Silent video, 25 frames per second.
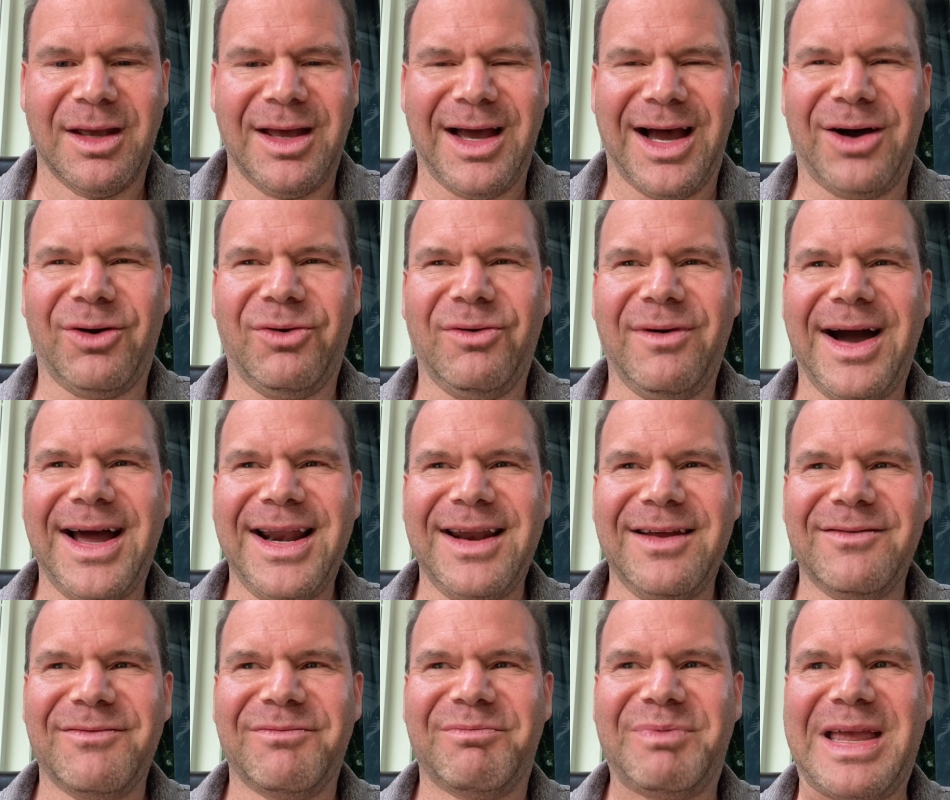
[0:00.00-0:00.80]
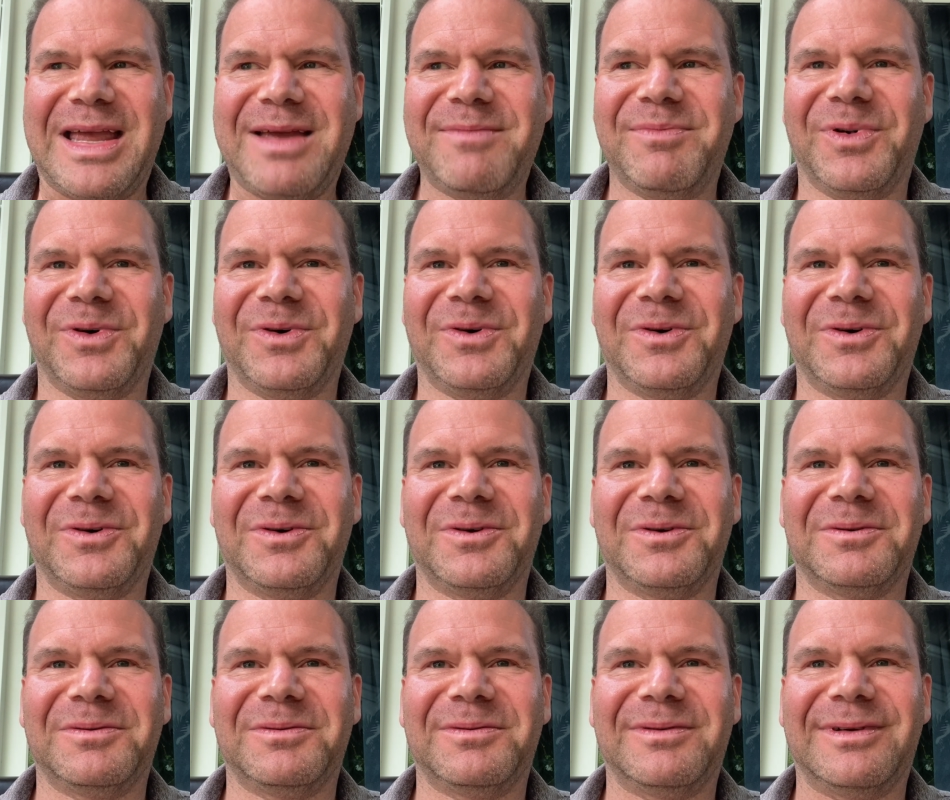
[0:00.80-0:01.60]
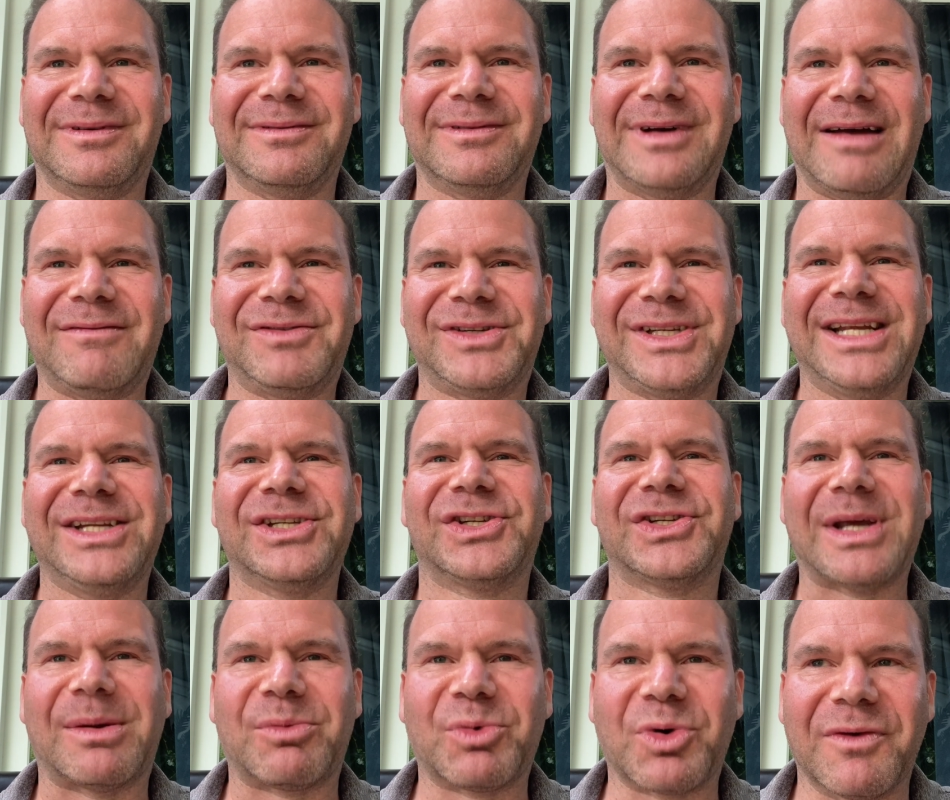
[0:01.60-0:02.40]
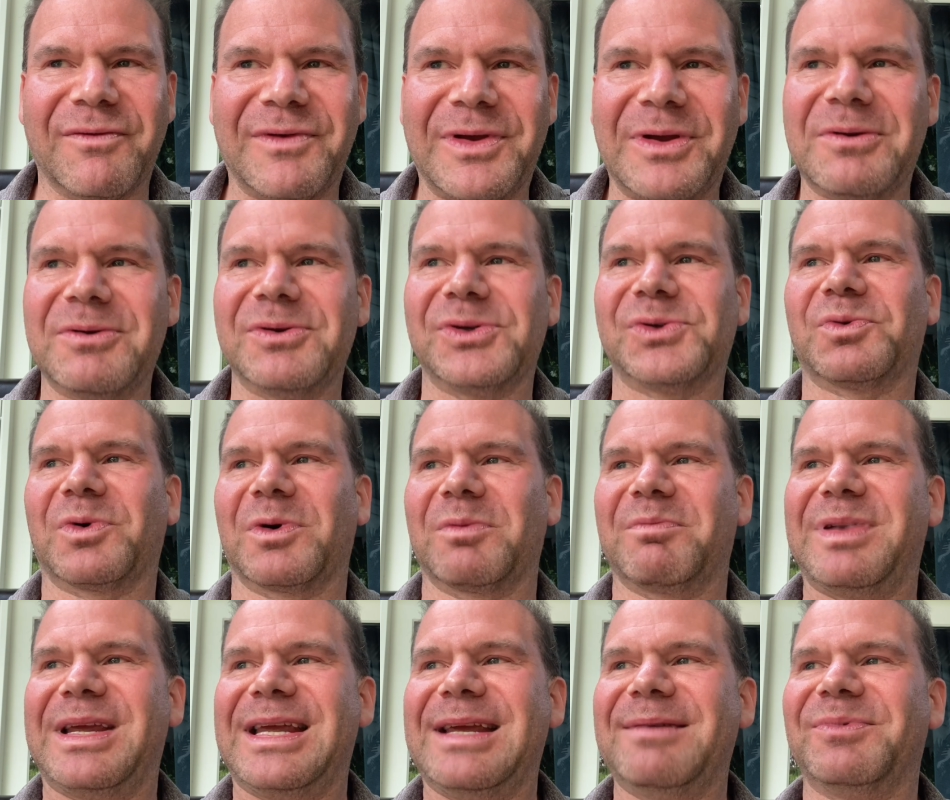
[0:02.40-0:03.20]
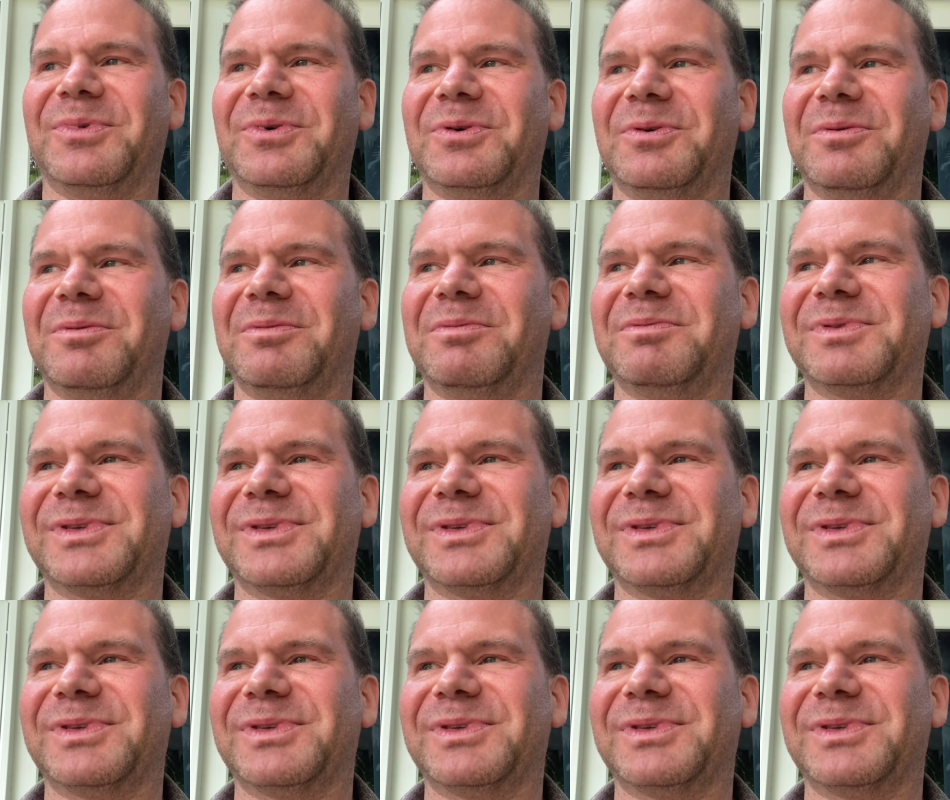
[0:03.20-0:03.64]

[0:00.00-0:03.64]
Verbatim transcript: A lot of people, I've seen some reviews where people